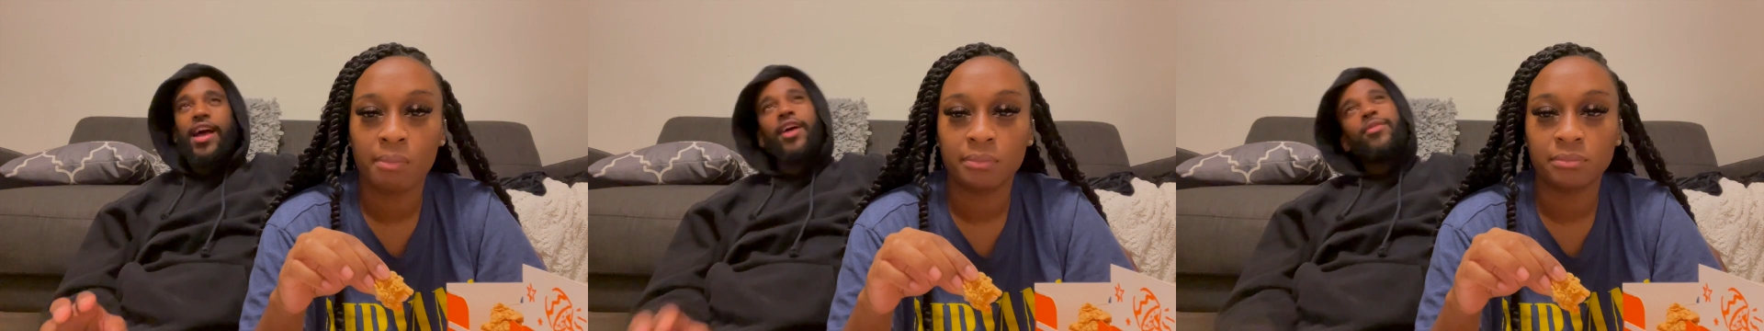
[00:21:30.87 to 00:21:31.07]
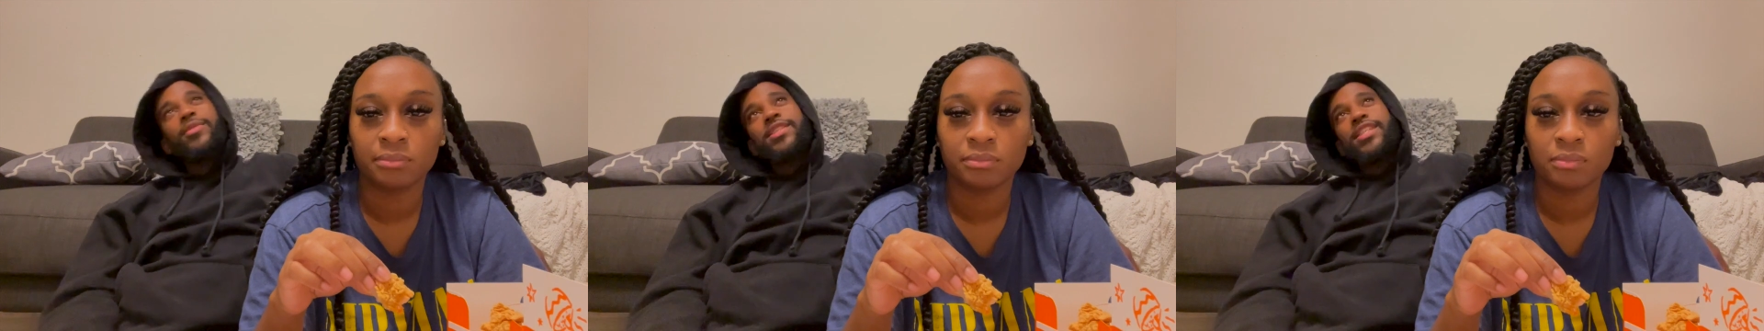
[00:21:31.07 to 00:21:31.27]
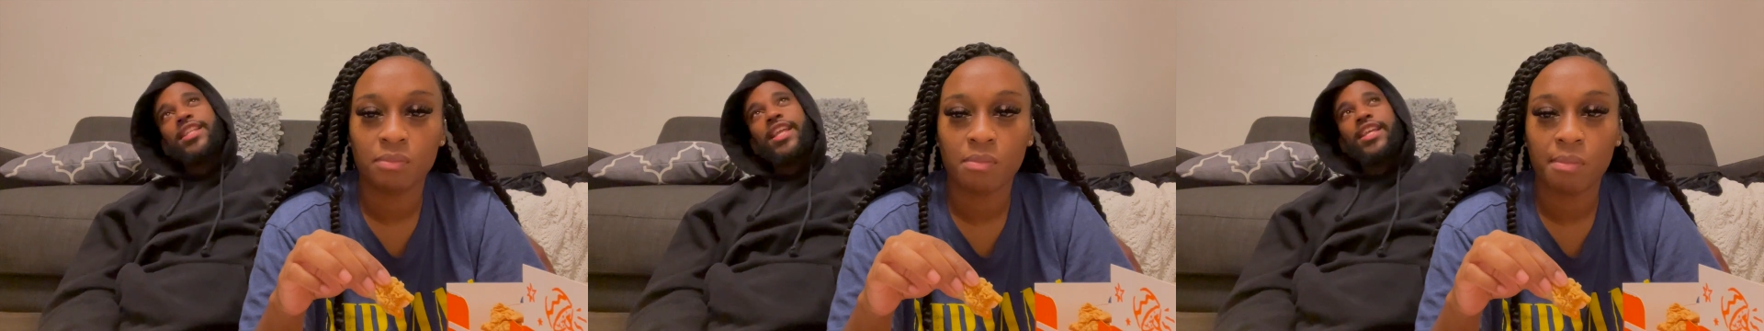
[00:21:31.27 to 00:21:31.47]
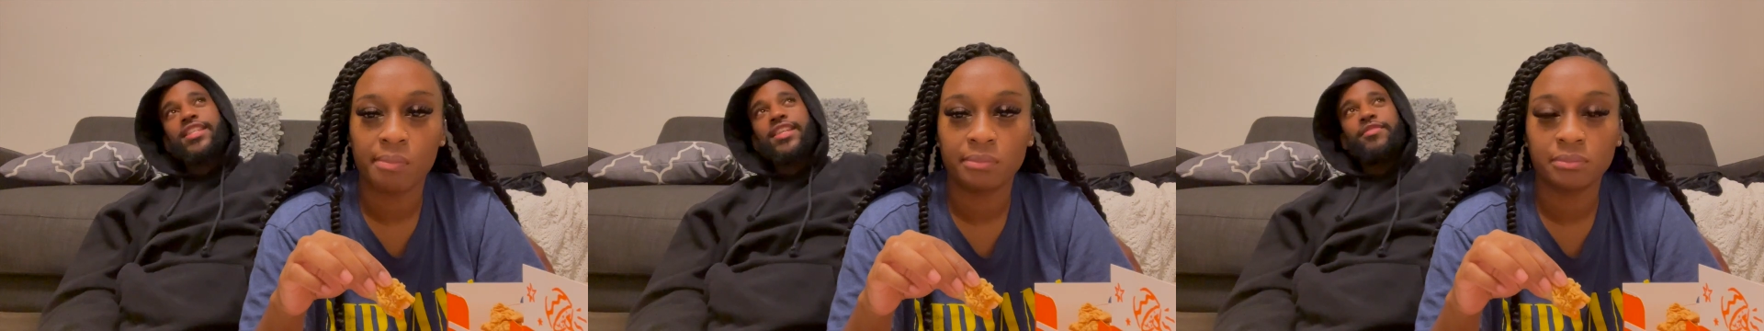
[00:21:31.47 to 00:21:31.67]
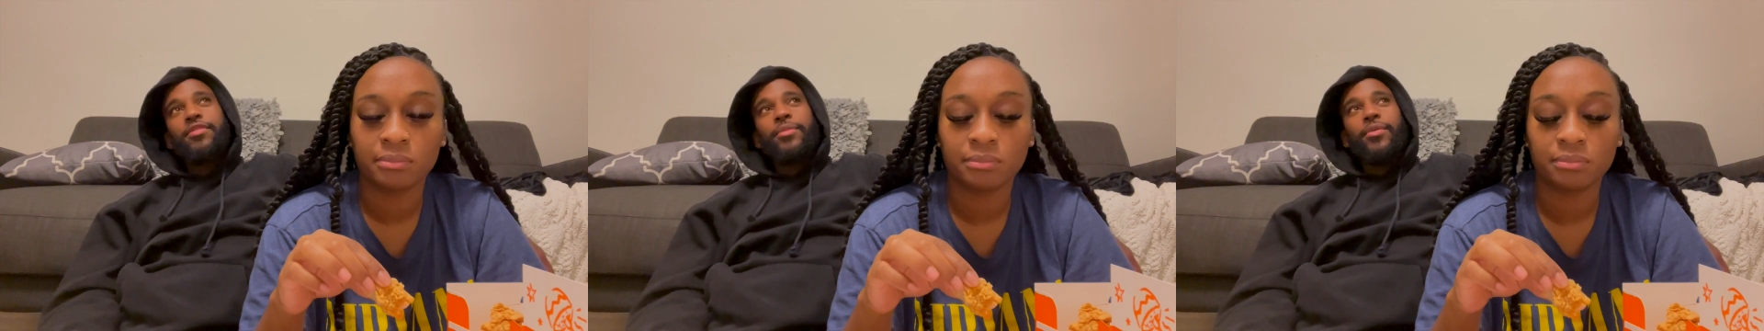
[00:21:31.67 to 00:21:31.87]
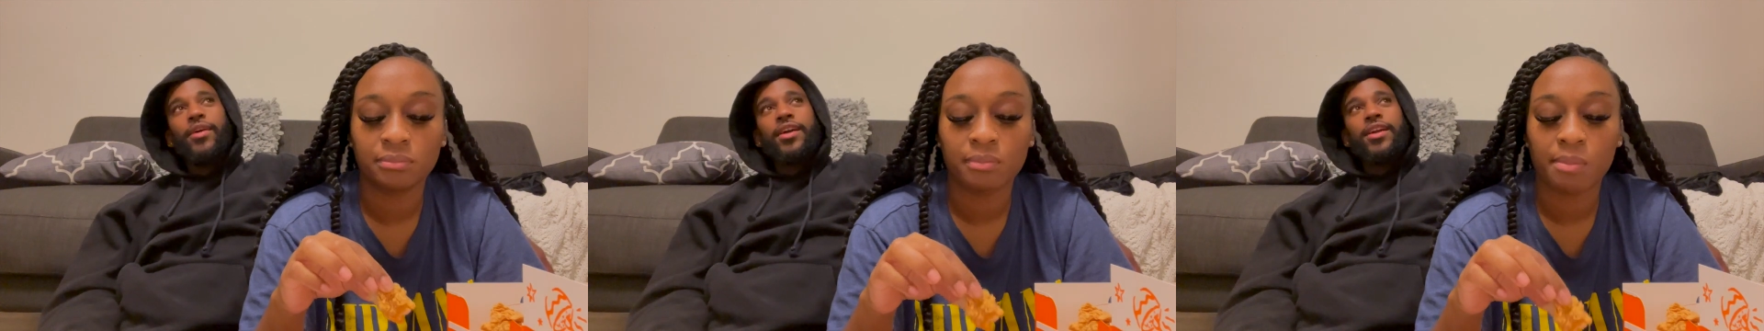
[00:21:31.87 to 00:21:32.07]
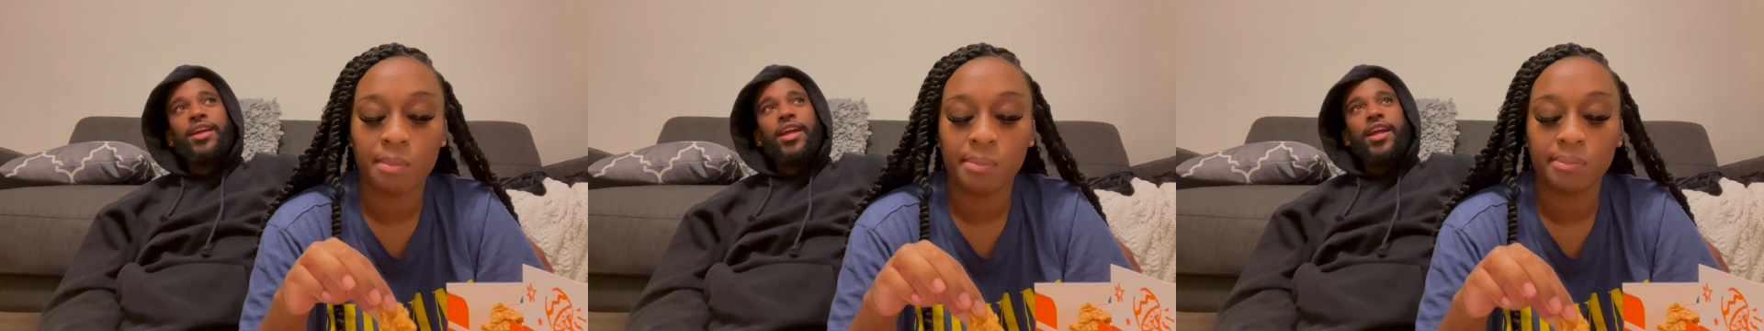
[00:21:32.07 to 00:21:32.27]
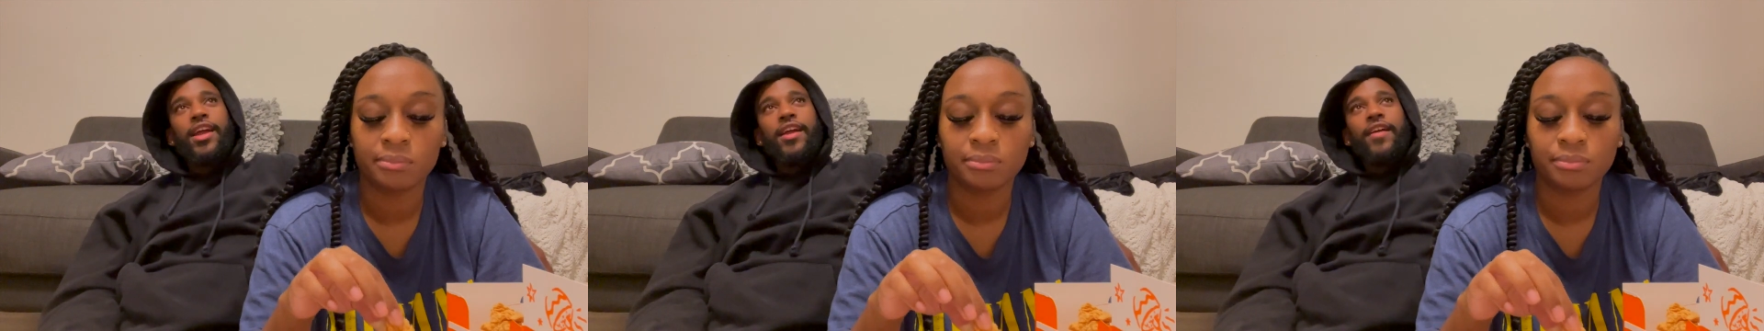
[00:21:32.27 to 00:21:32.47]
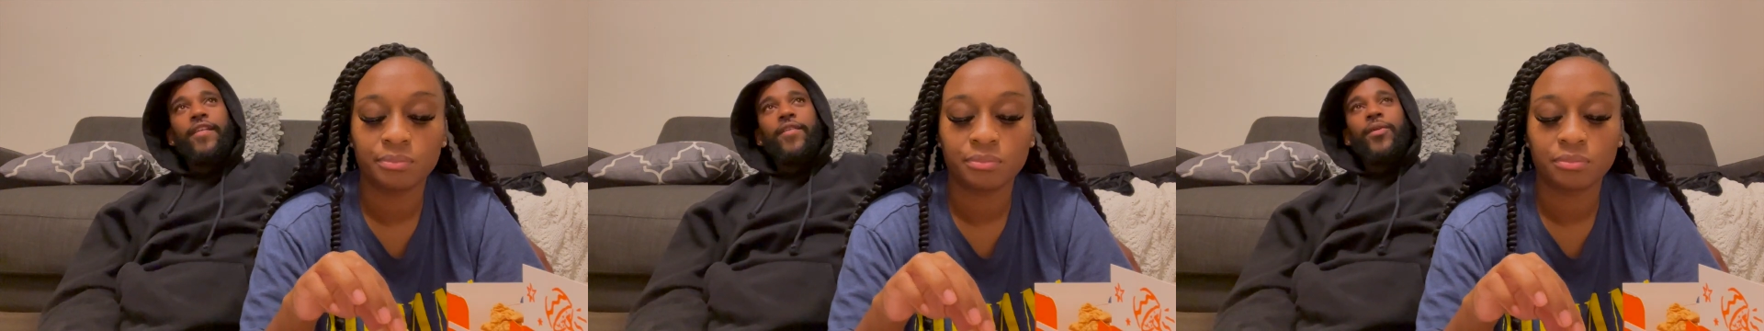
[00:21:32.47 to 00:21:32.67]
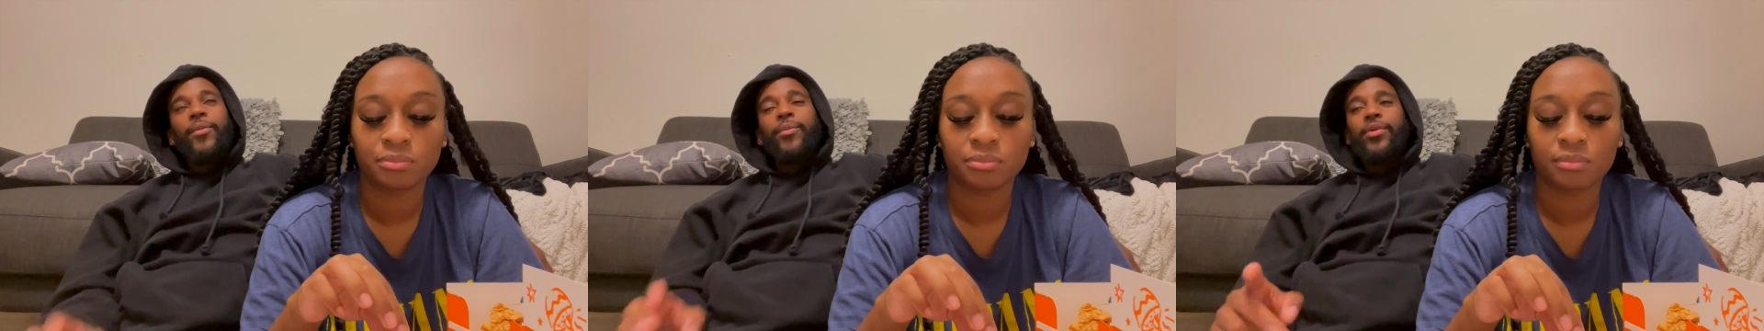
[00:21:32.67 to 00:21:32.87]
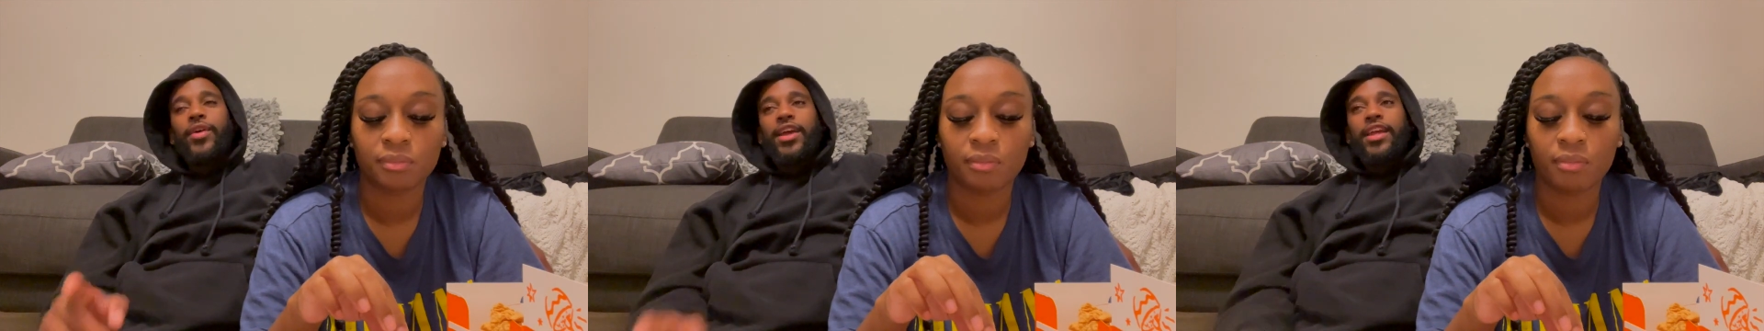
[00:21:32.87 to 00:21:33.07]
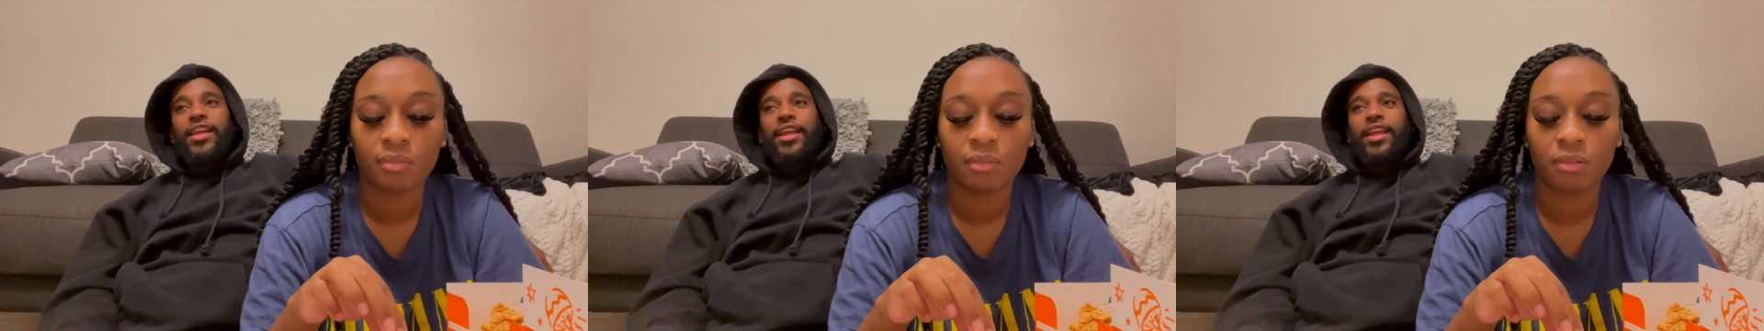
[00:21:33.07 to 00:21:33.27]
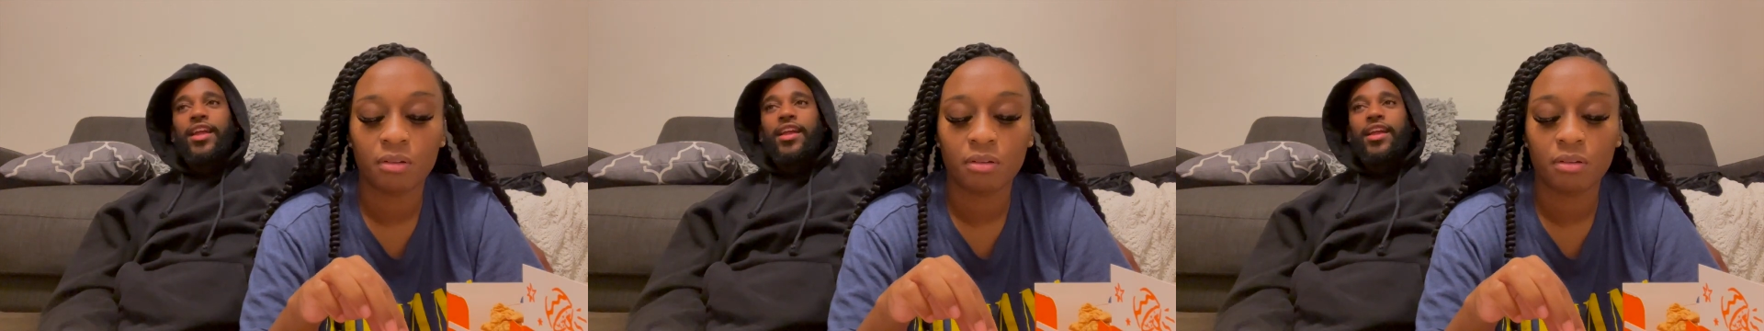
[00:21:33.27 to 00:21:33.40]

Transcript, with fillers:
Speaker 1: it wasn't Thanksgiving break. But